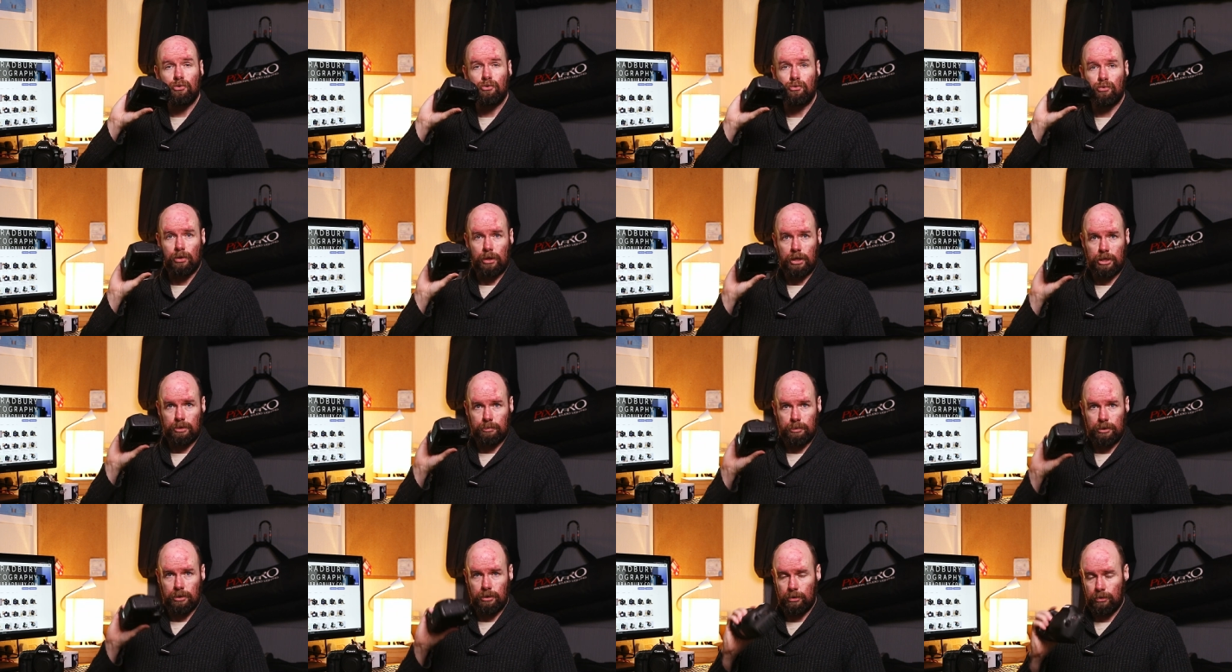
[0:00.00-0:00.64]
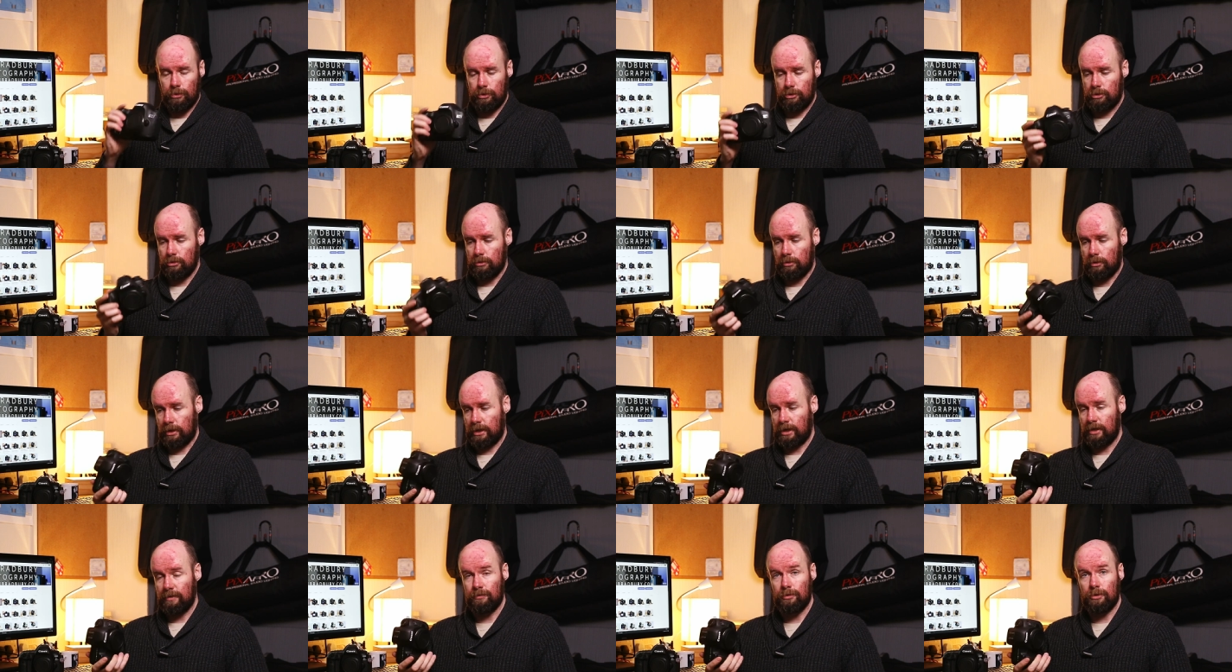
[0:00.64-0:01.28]
drives me nuts. So
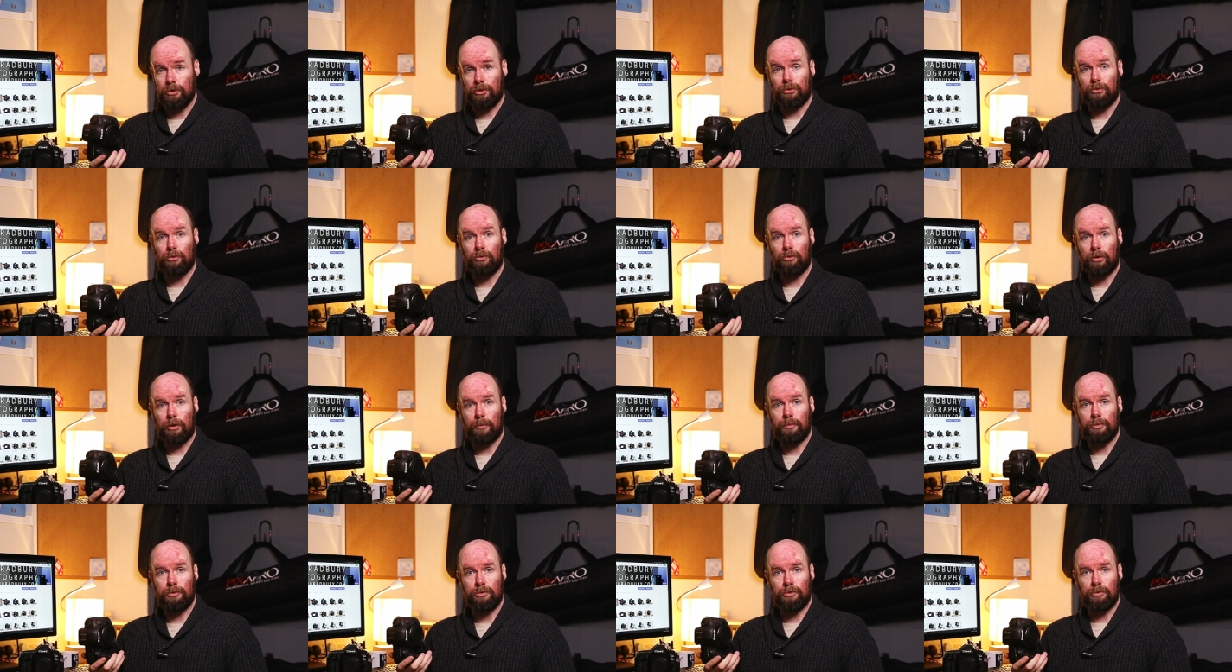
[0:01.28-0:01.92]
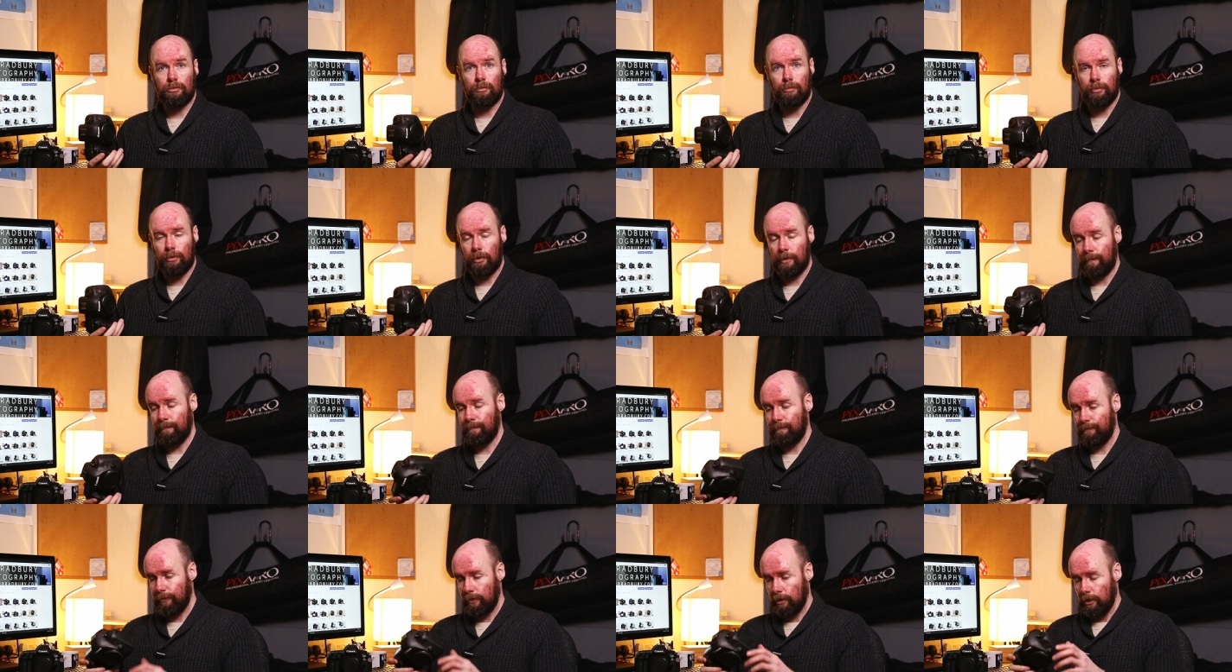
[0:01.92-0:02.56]
I'll get a vertical grip at some
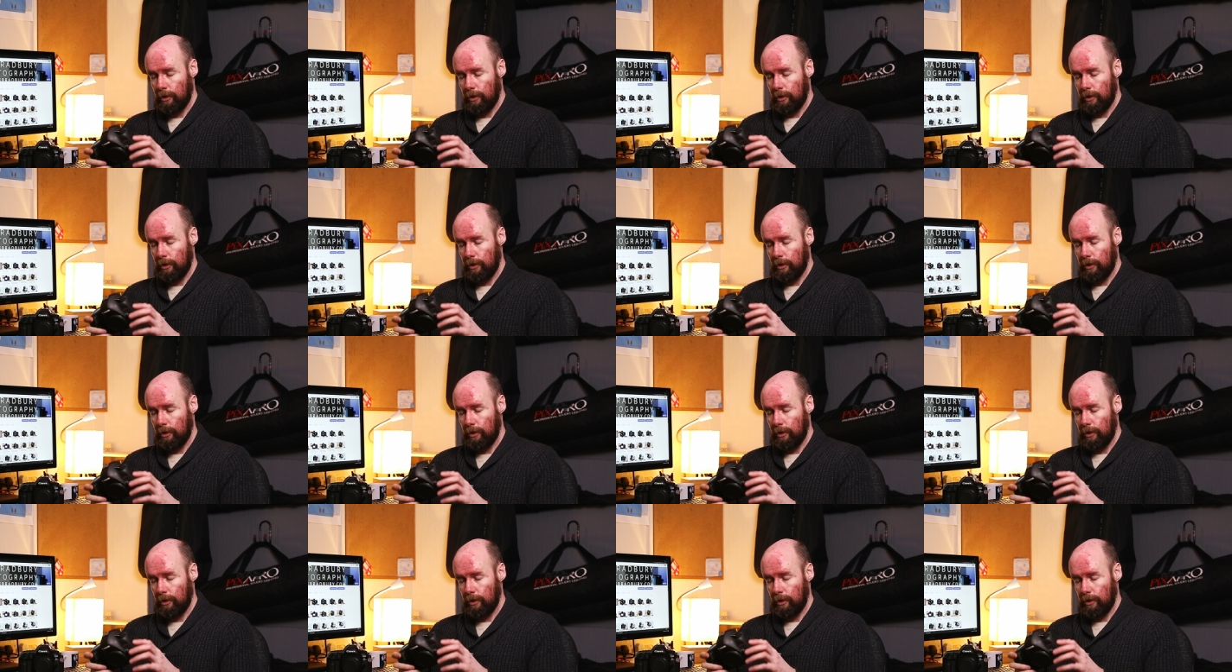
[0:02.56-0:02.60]
point.